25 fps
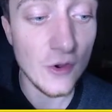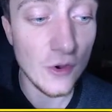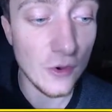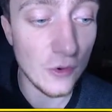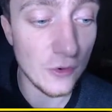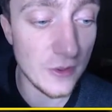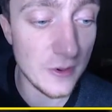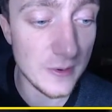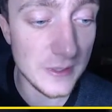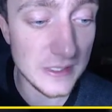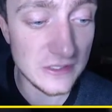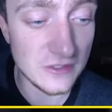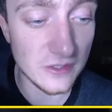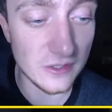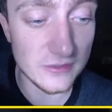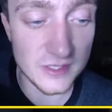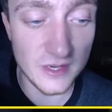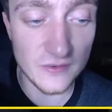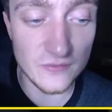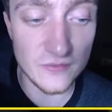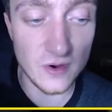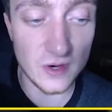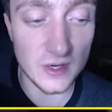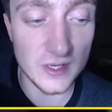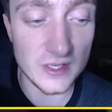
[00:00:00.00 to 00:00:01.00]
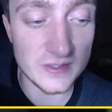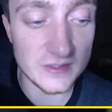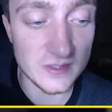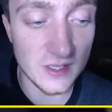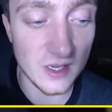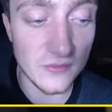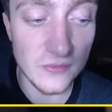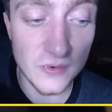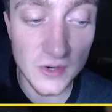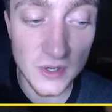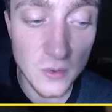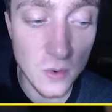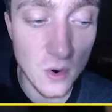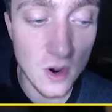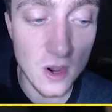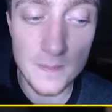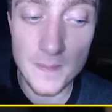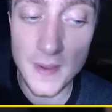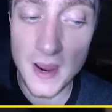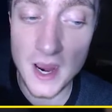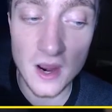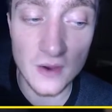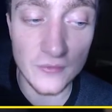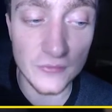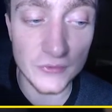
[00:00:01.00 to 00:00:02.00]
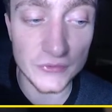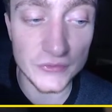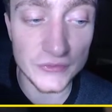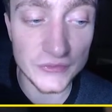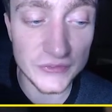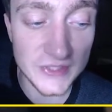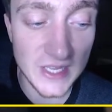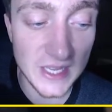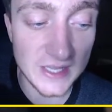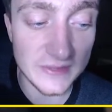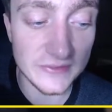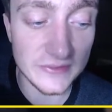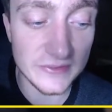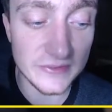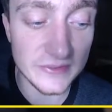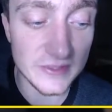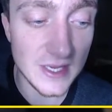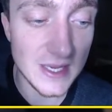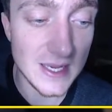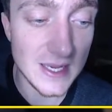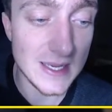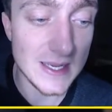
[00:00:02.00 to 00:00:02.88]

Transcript: although it does have Rocket Cypher in quite a powerful stance.